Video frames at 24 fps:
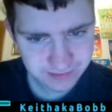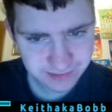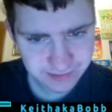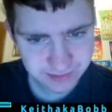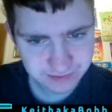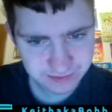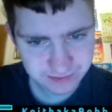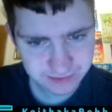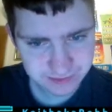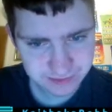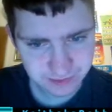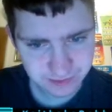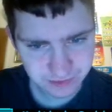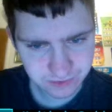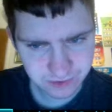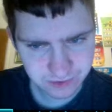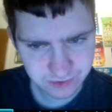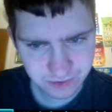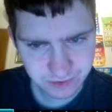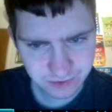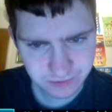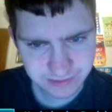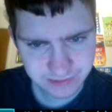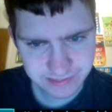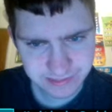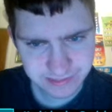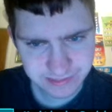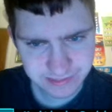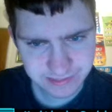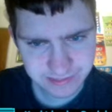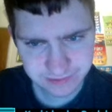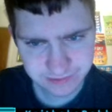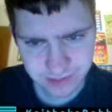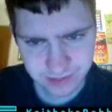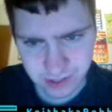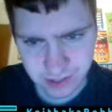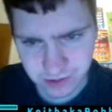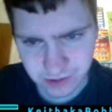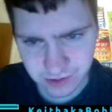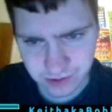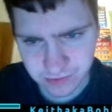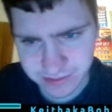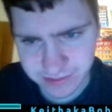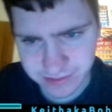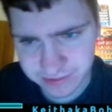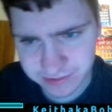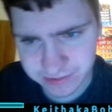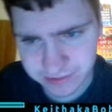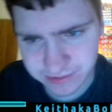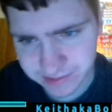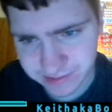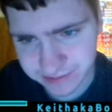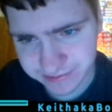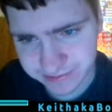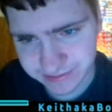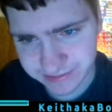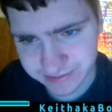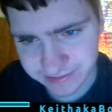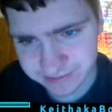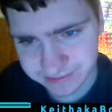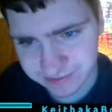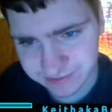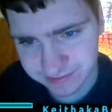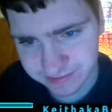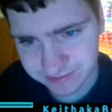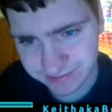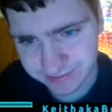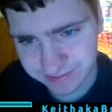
So let's go all the way down. Oh, wait, no, no, no here he is.